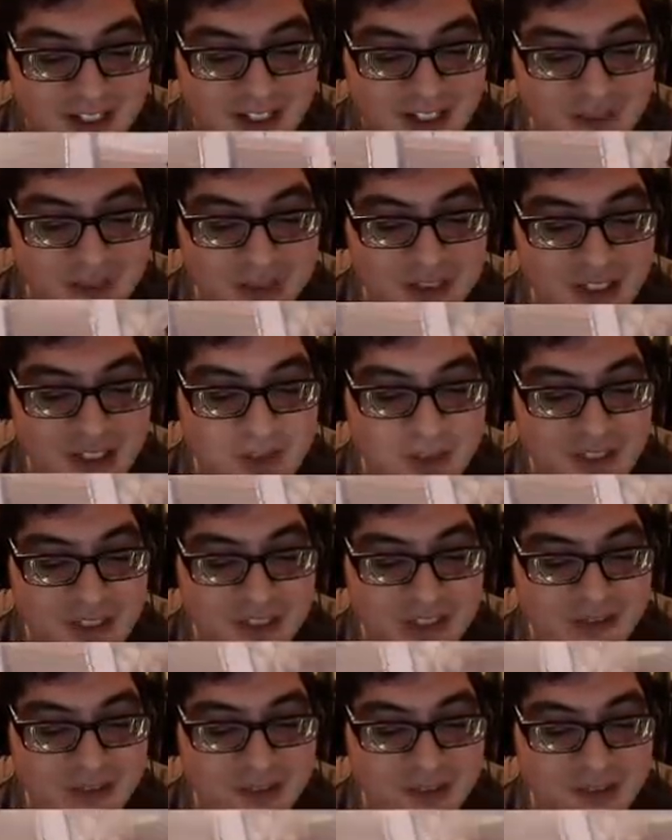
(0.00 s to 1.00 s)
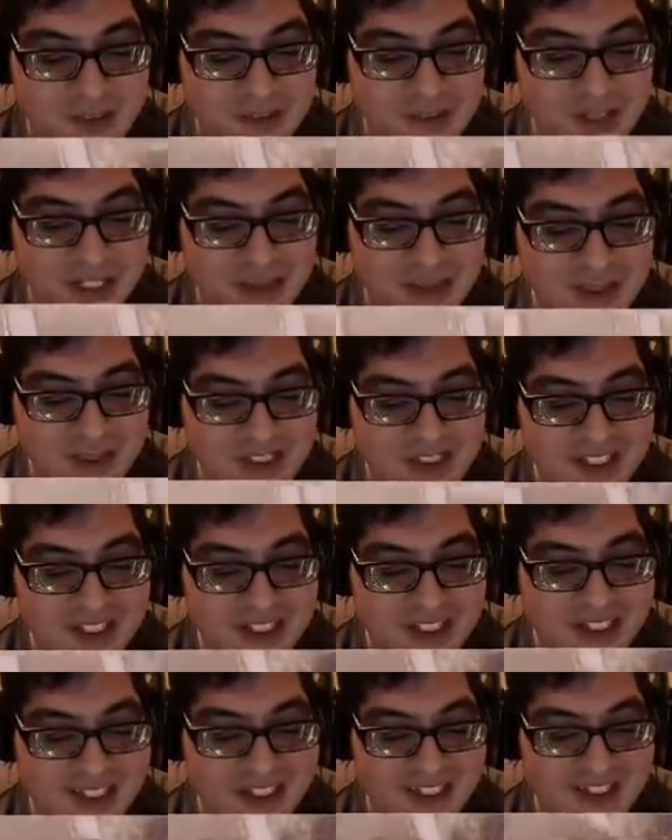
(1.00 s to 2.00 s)
I'm just gonna piss off everybody by
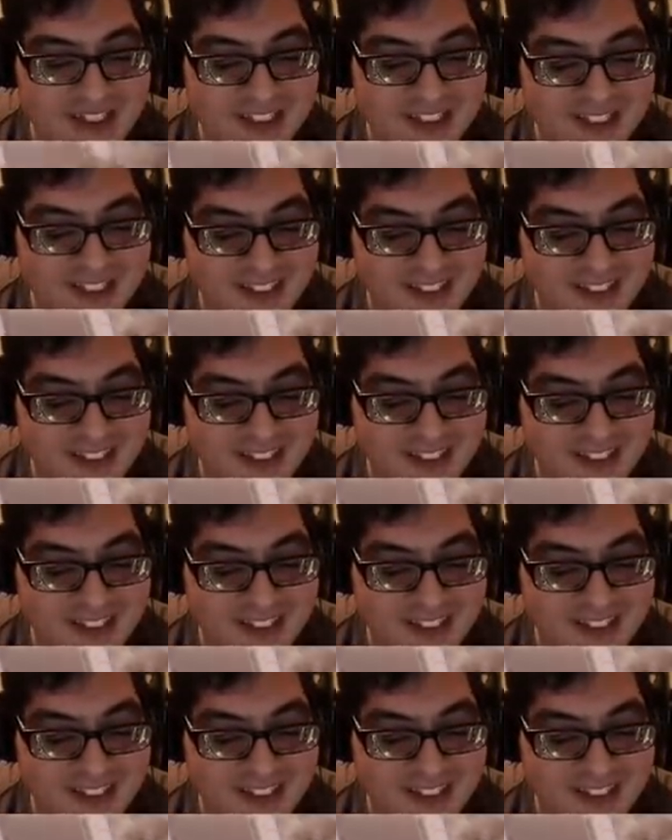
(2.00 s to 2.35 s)
saying that.